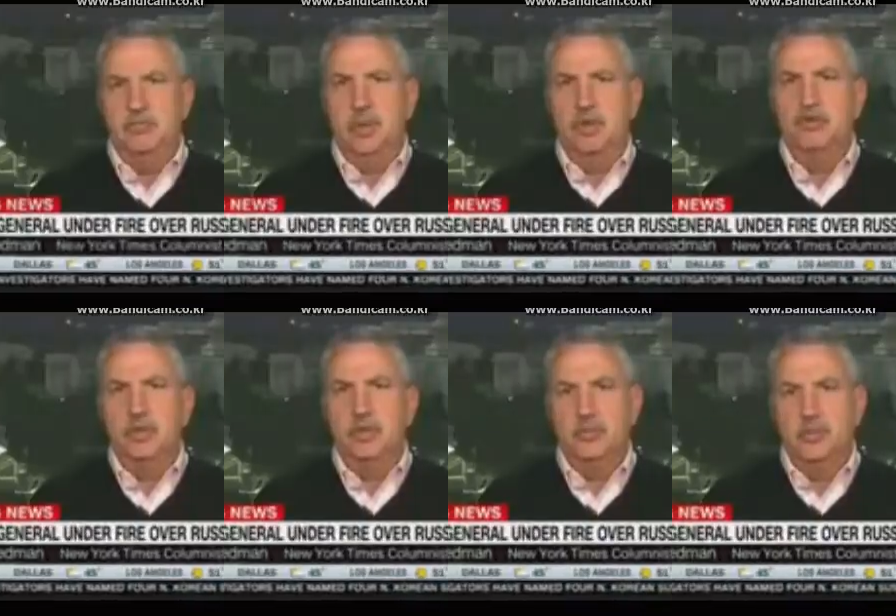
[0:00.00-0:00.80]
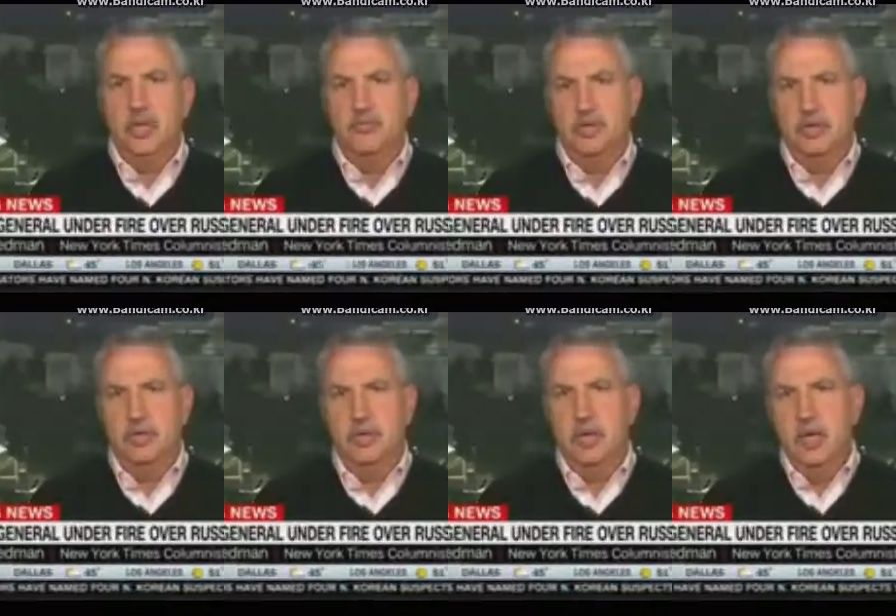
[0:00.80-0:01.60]
perjured himself
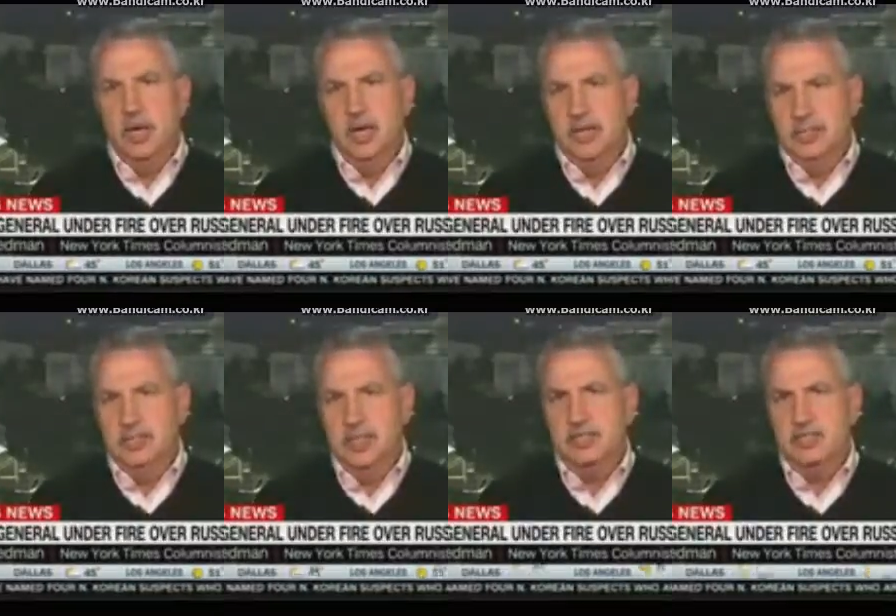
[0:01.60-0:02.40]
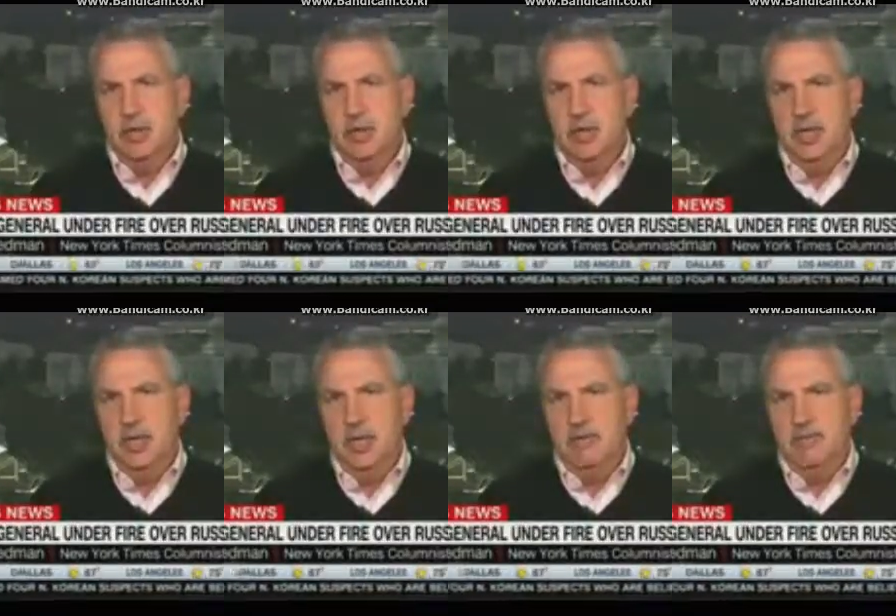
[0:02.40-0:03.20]
in his testimony
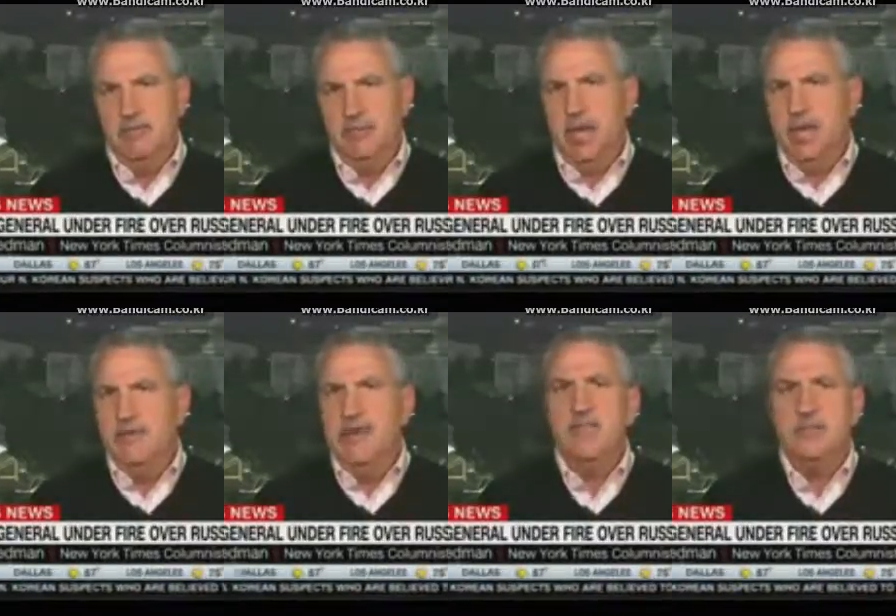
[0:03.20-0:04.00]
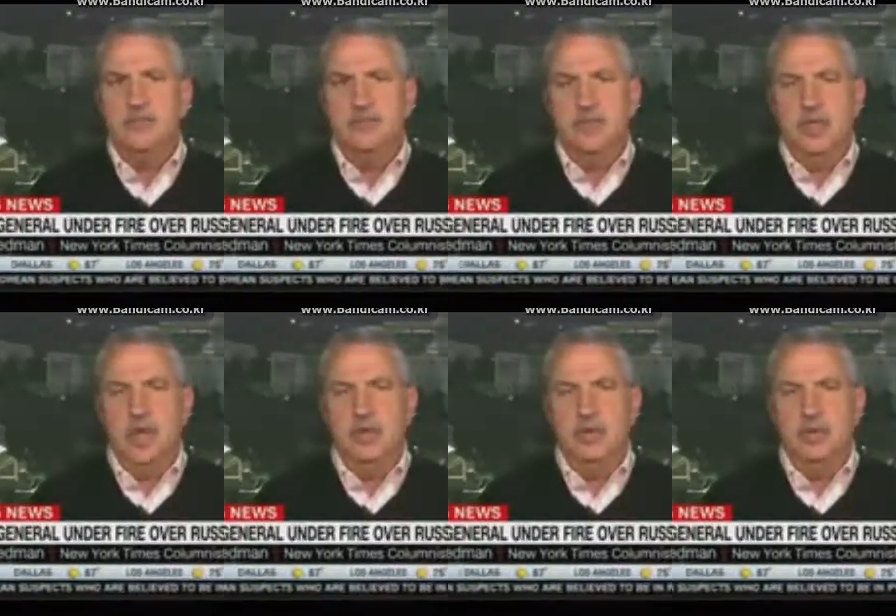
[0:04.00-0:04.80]
have a lot of evidence for
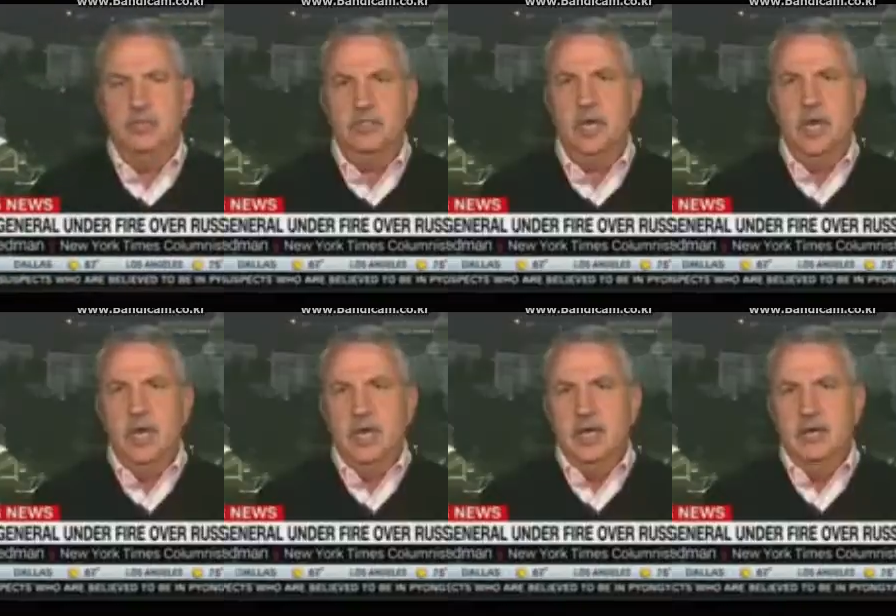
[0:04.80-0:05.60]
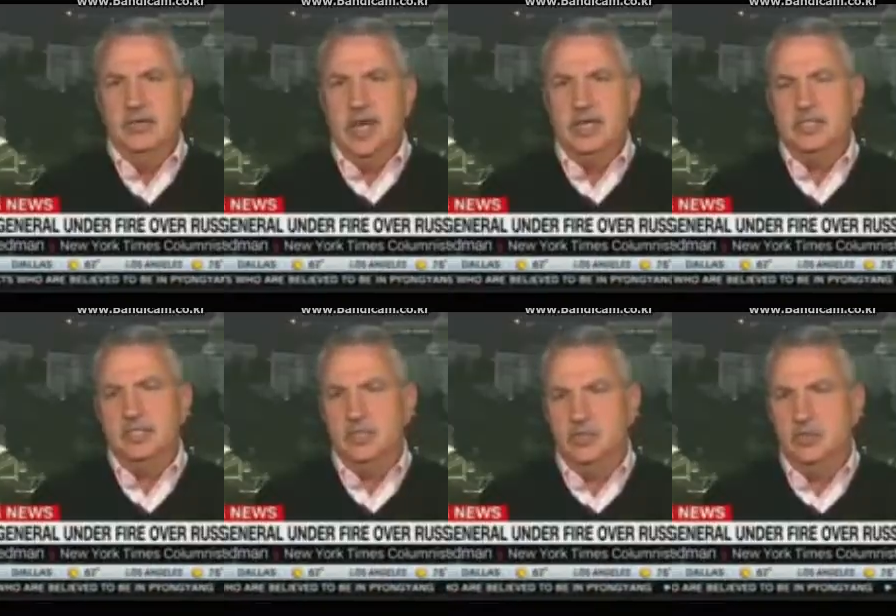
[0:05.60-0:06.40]
that, Chris. He was asked
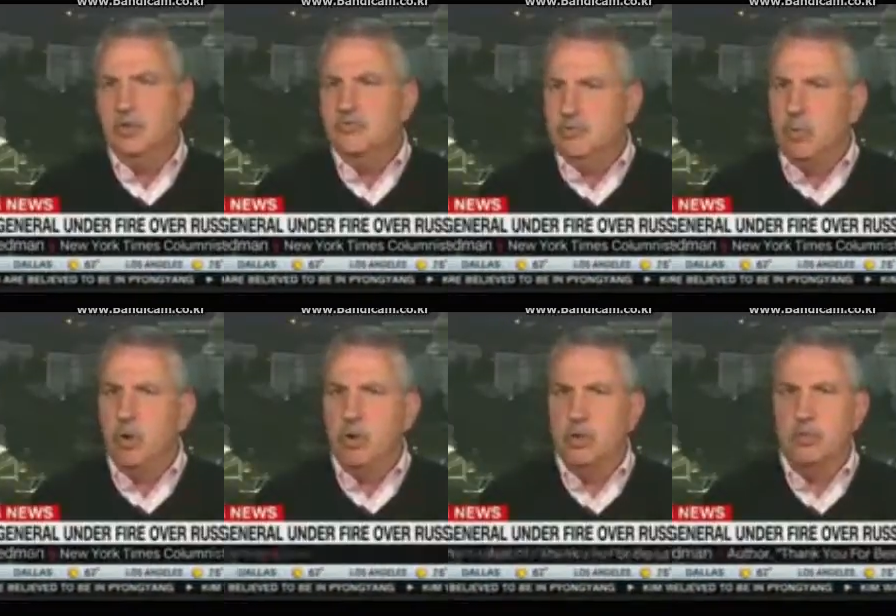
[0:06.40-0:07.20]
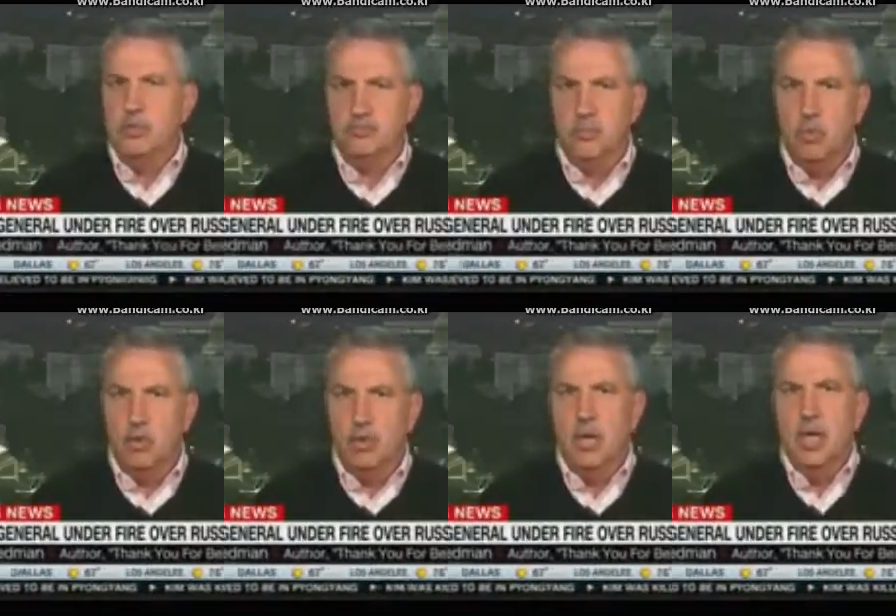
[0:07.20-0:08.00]
this, as you have reported this
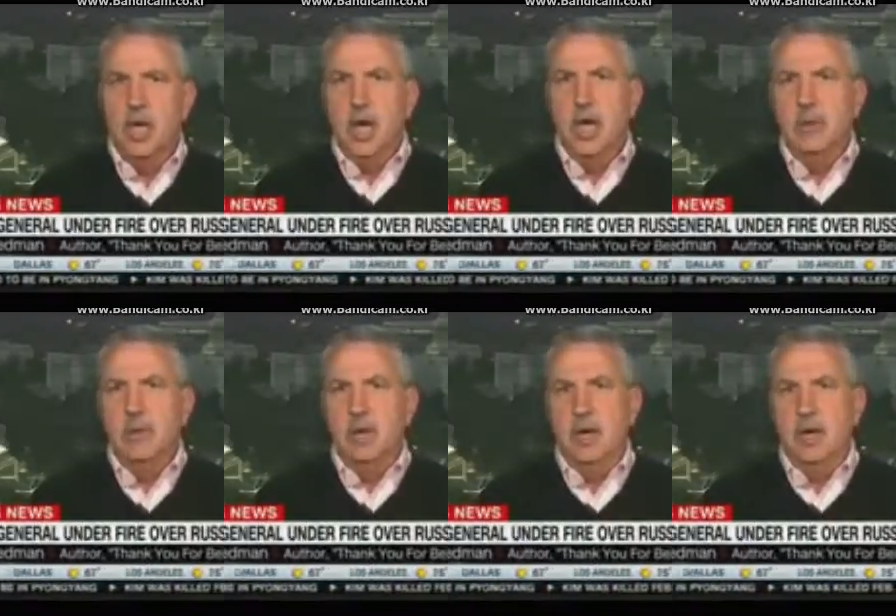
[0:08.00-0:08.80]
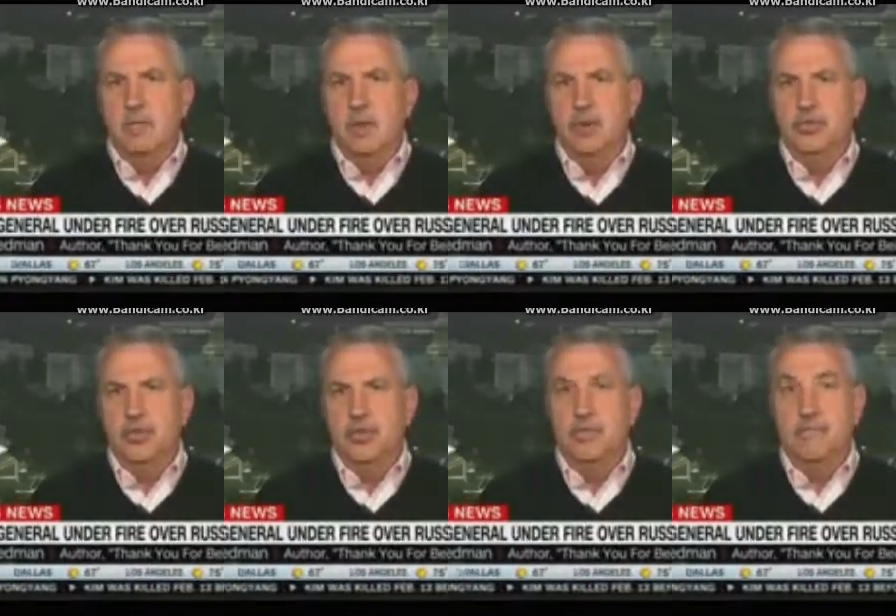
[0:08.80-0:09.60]
morning, both
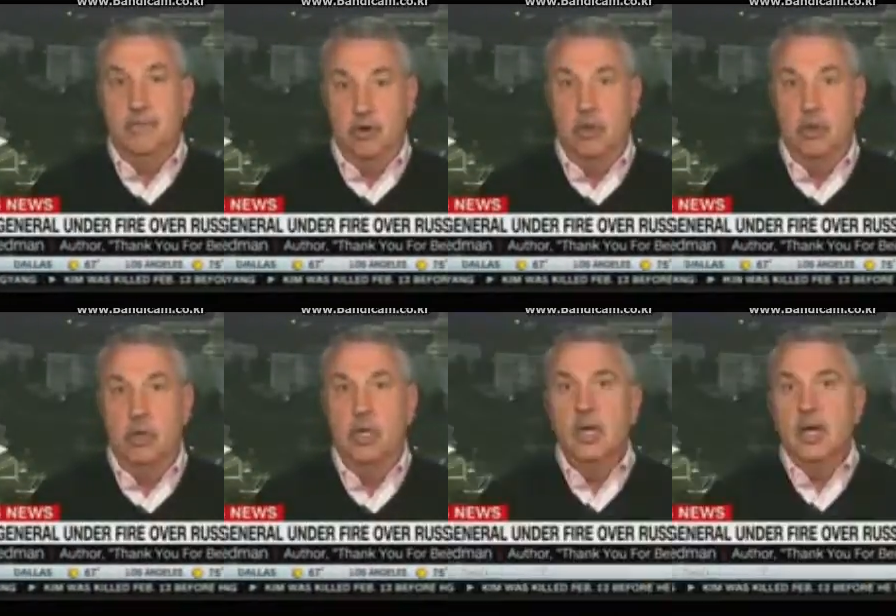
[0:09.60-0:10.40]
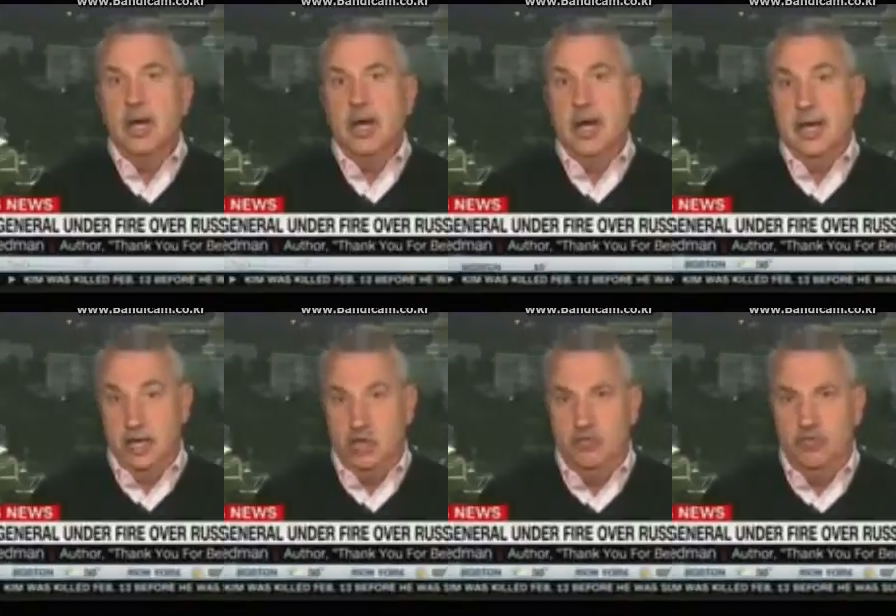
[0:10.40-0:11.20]
in verbal
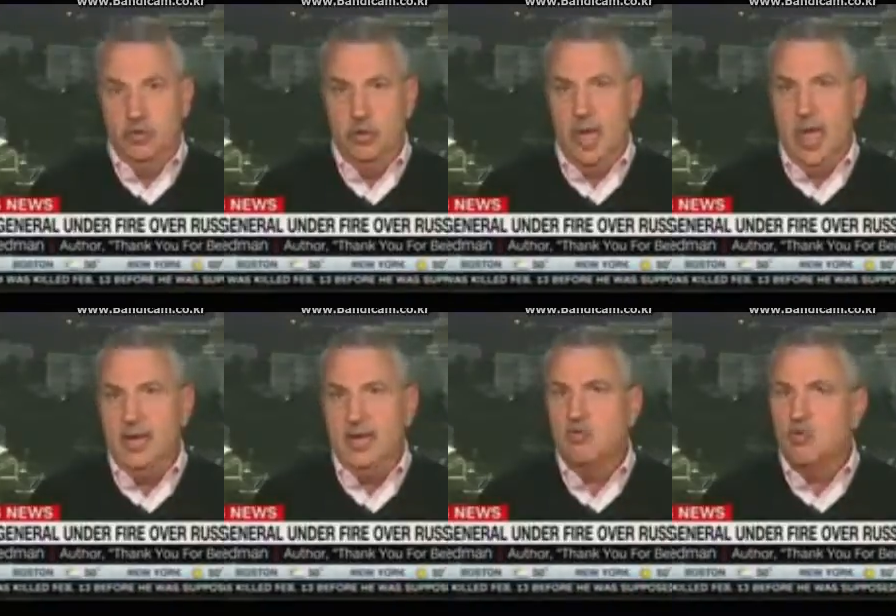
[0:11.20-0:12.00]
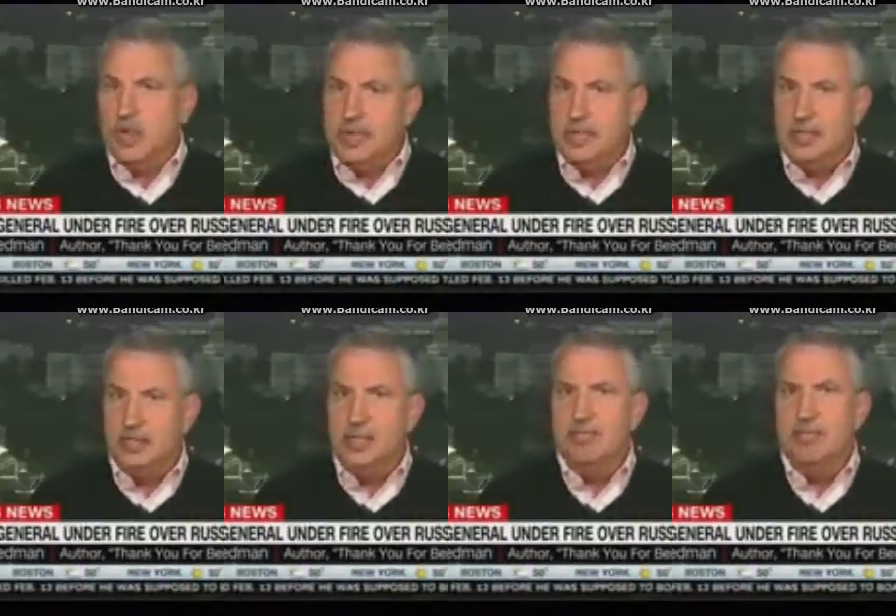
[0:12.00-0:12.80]
interview and in written. So
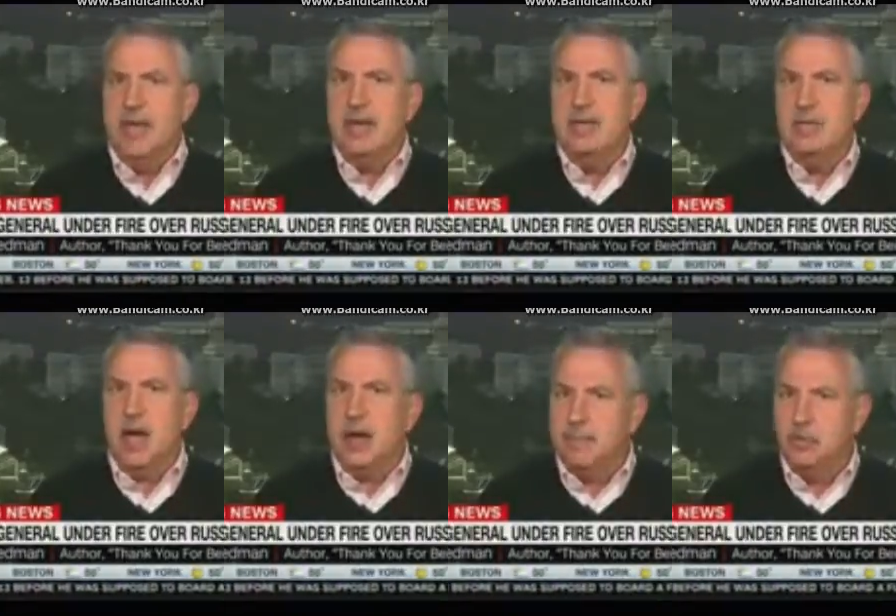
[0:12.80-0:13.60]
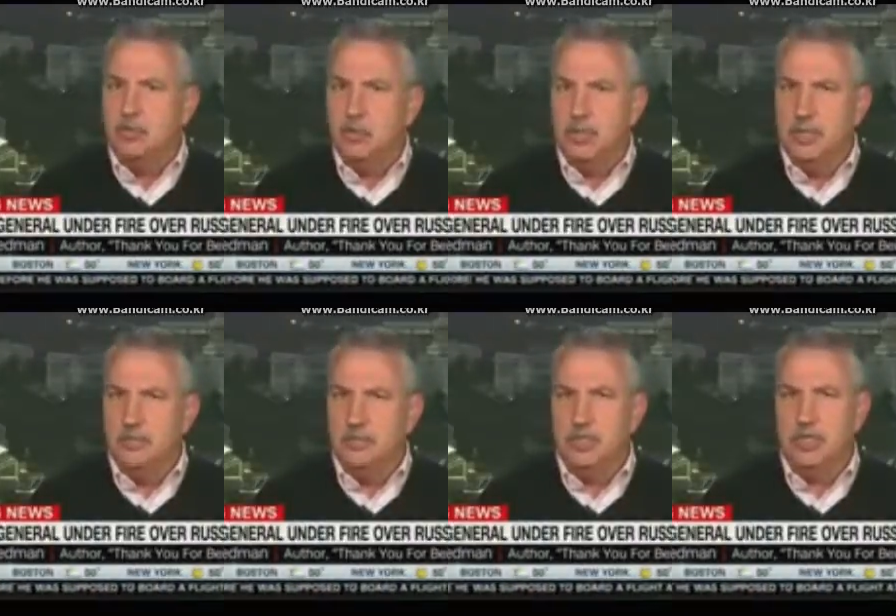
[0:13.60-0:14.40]
he had many
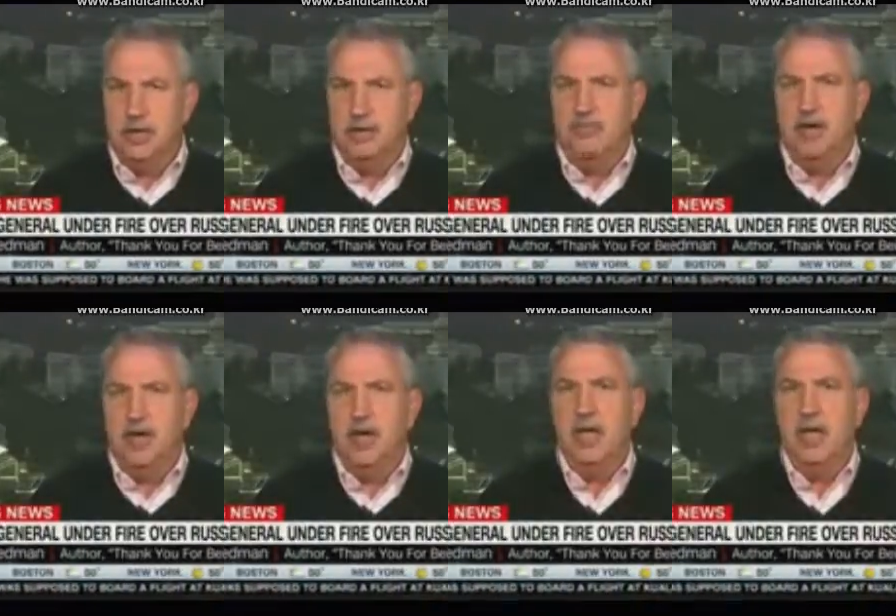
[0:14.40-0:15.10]
opportunities to clarify